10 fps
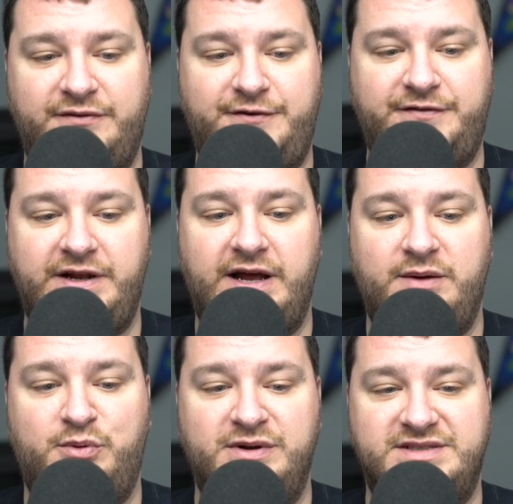
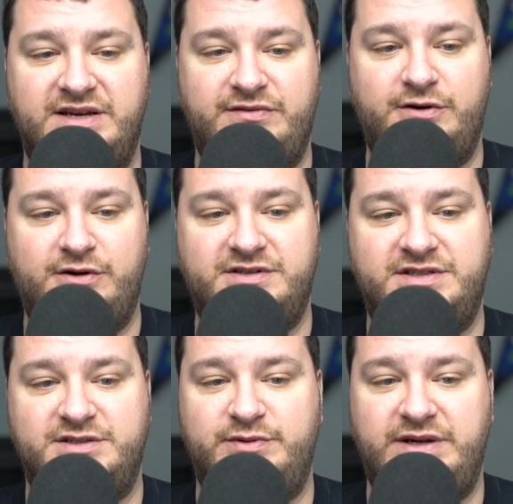59.7 Hz
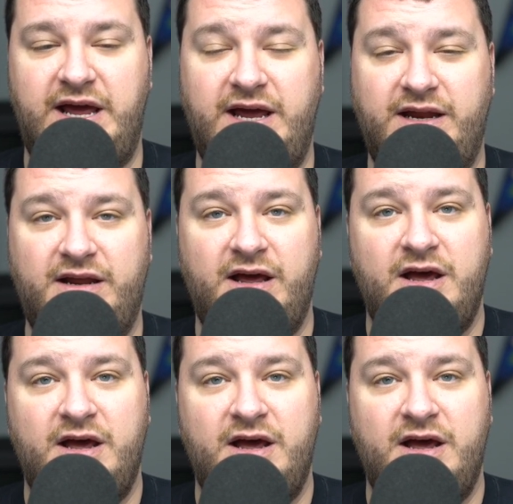is retained,